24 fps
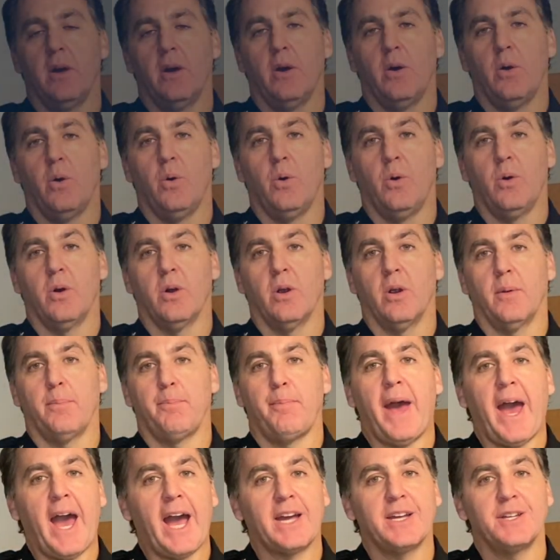or
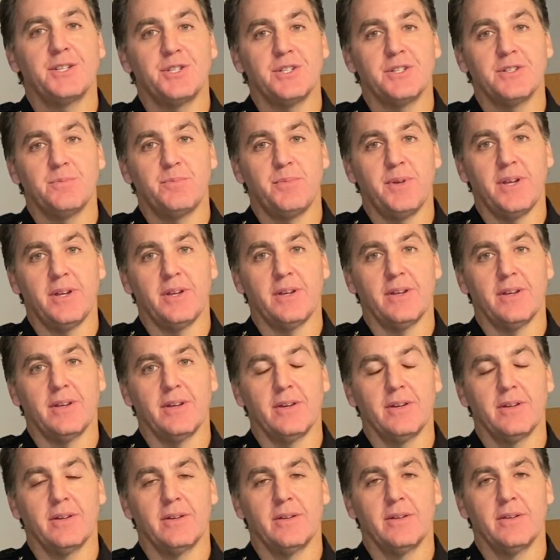packages
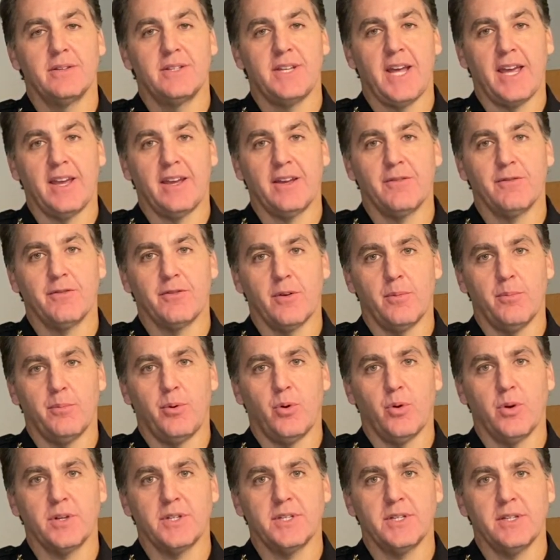being taken from
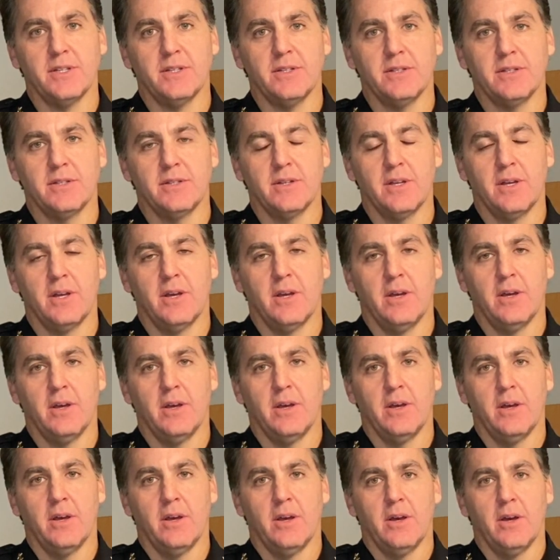porches,
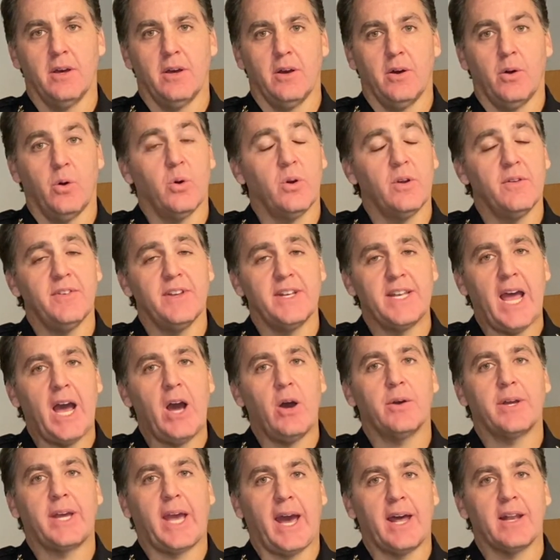or even
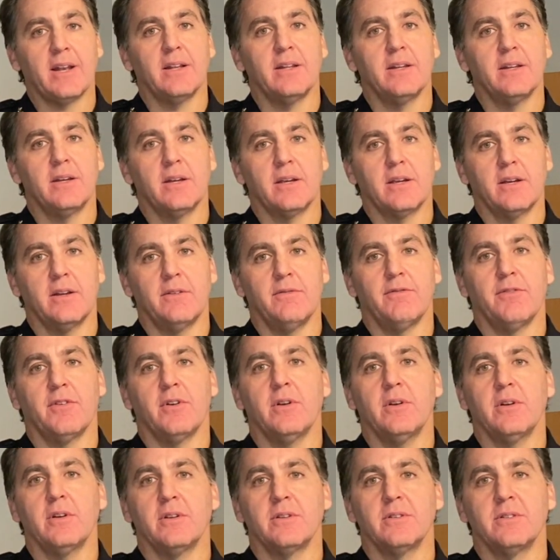now catalytic
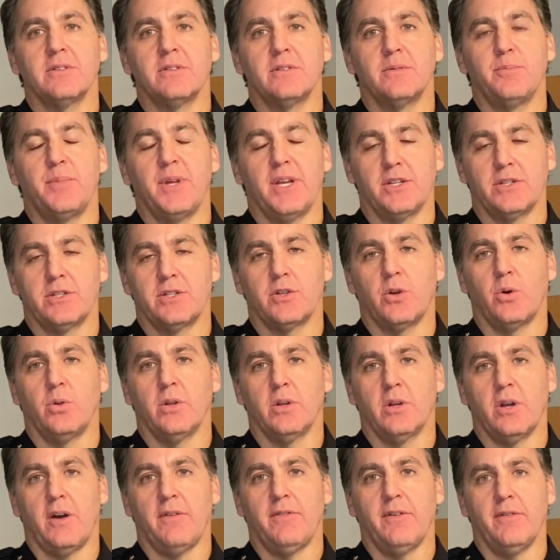converters being stolen
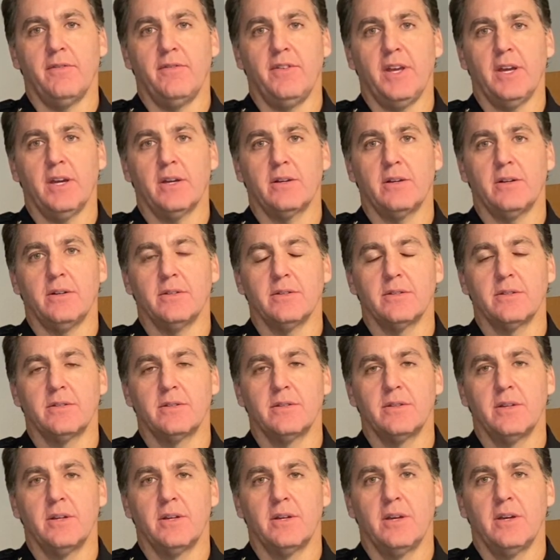off of vehicles.
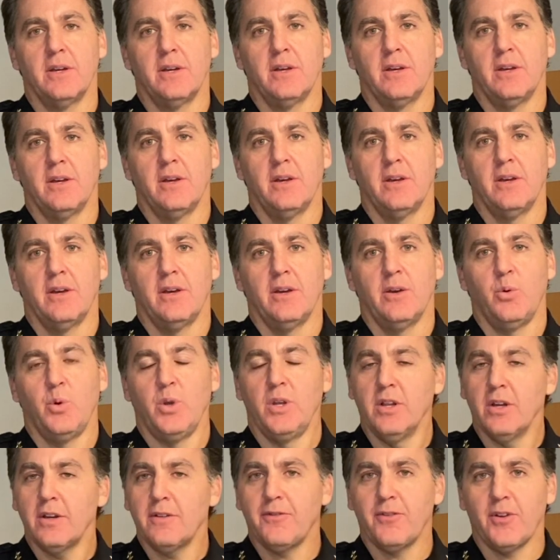We
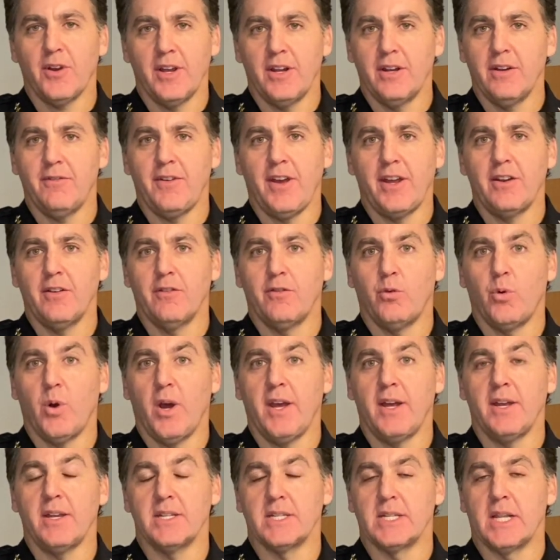look for innovative
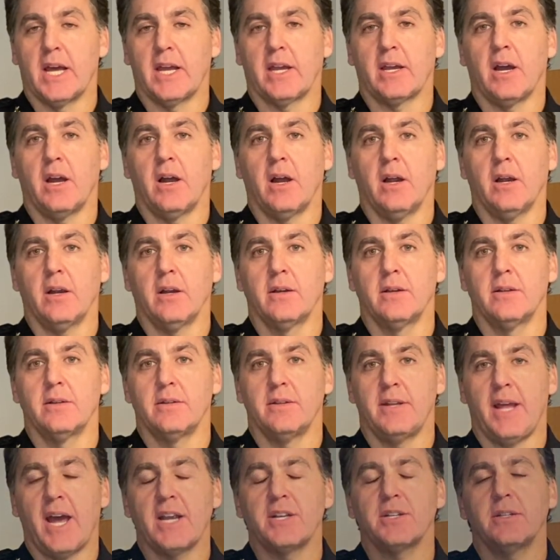ways like our
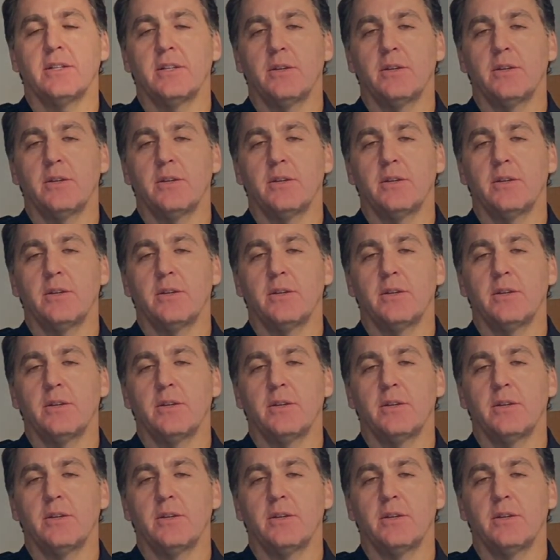nationally